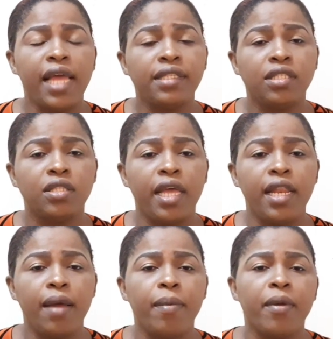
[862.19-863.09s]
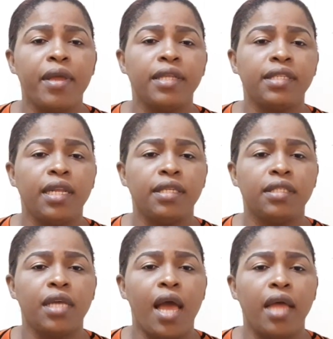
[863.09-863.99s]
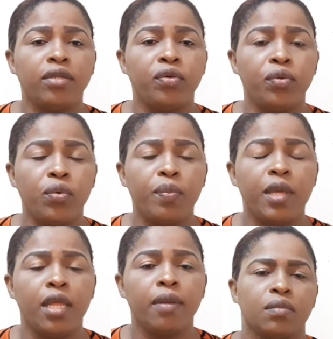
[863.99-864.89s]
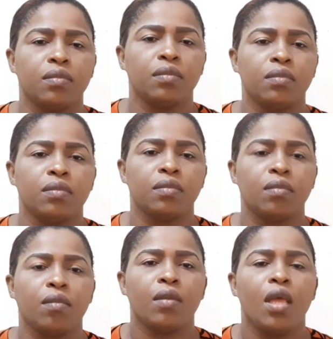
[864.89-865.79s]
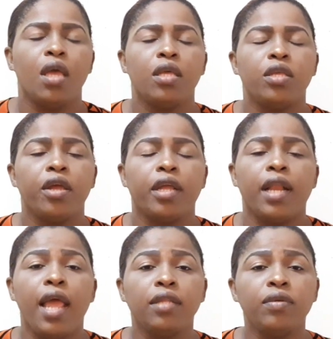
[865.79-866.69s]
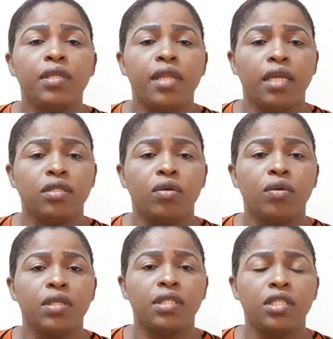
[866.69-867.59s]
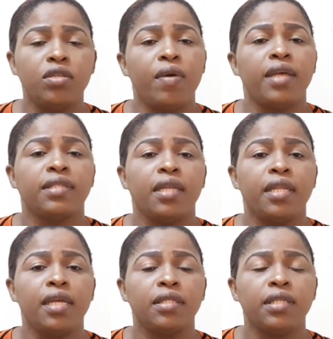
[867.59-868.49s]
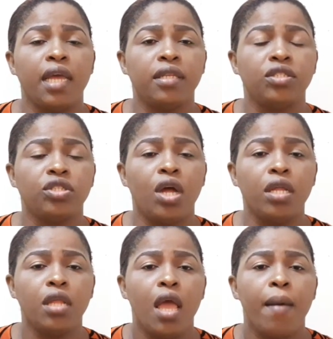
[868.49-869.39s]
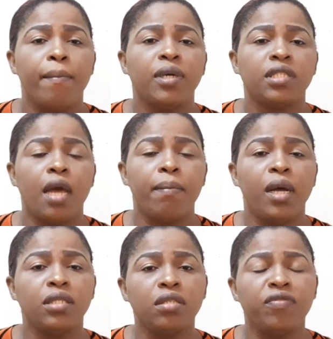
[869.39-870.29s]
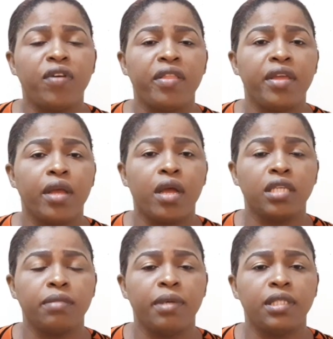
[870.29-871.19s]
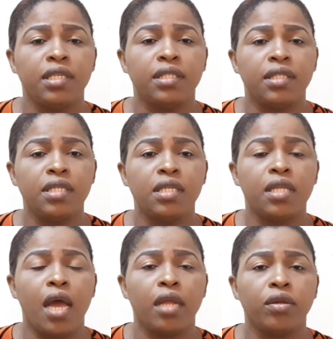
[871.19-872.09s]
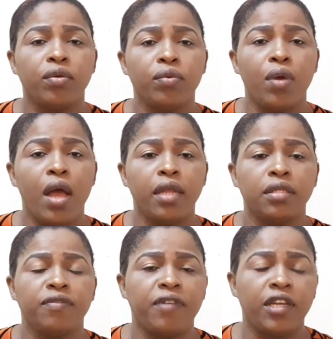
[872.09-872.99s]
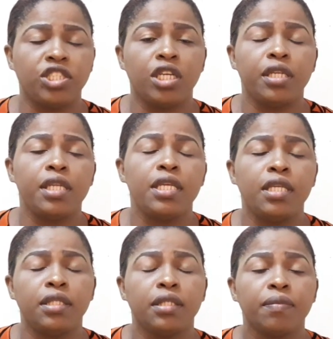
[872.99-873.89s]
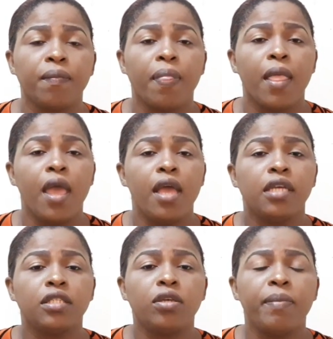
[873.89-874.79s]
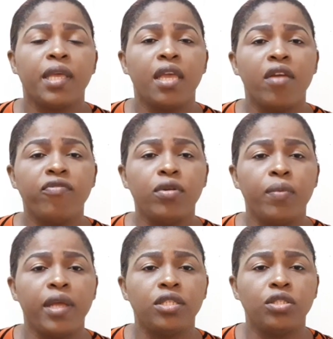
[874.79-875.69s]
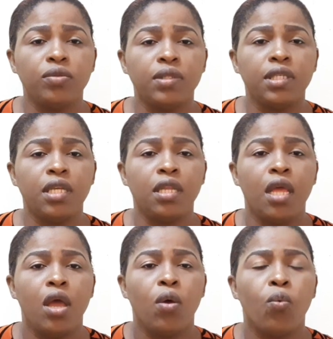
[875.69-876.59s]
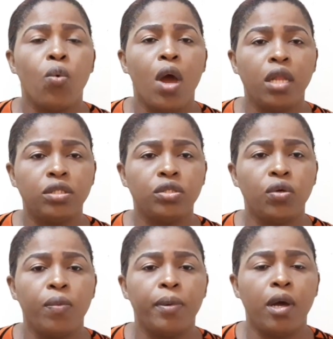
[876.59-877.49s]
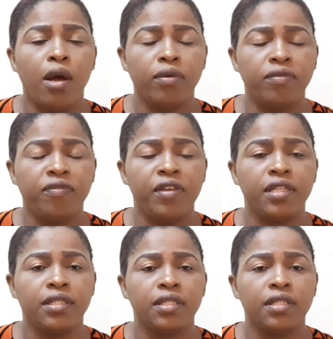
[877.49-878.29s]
Let's elaborate a little on grooming. Your client will not only see you as a nail technician, but a model for their cosmetics need and fashion needs. So be careful when choosing wardrobe outfits.